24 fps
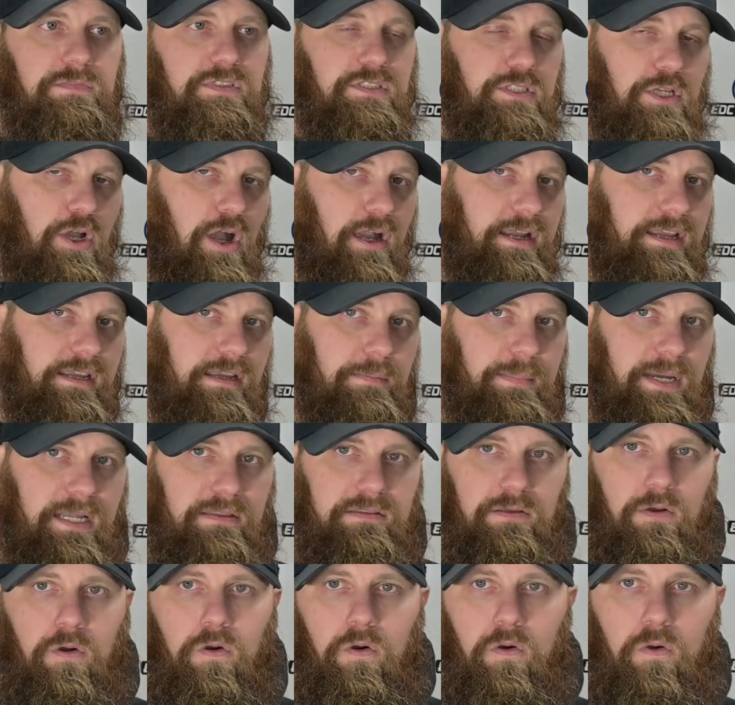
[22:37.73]
talking about
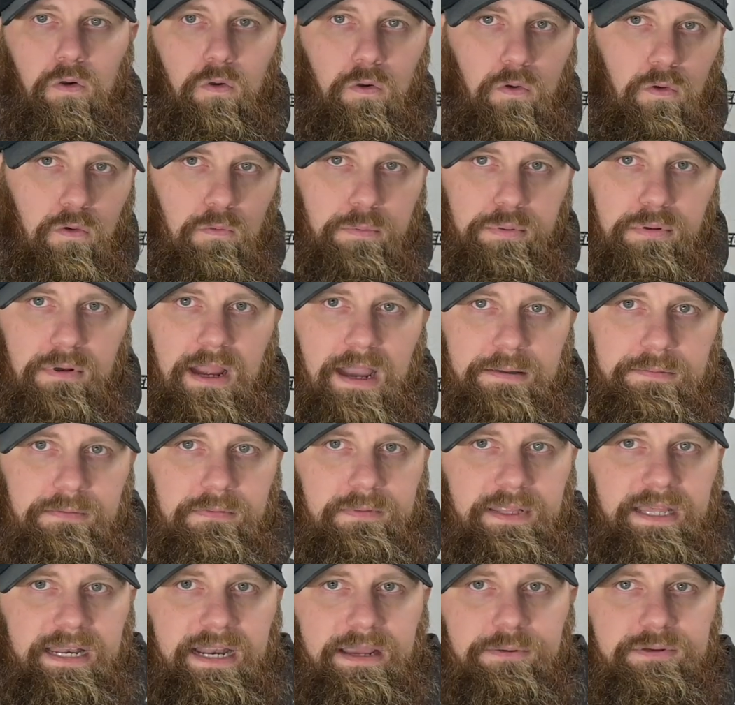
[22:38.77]
the whole problem
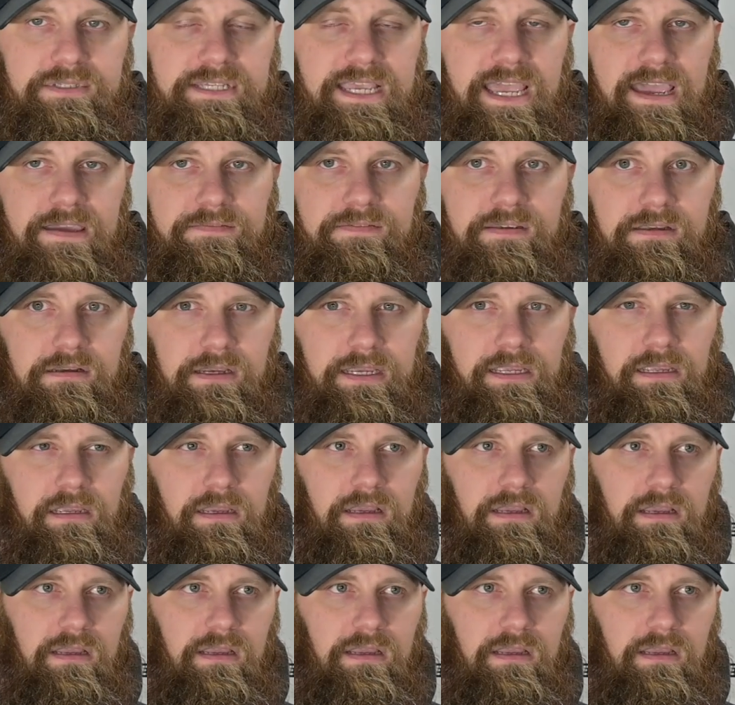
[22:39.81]
that I was having, like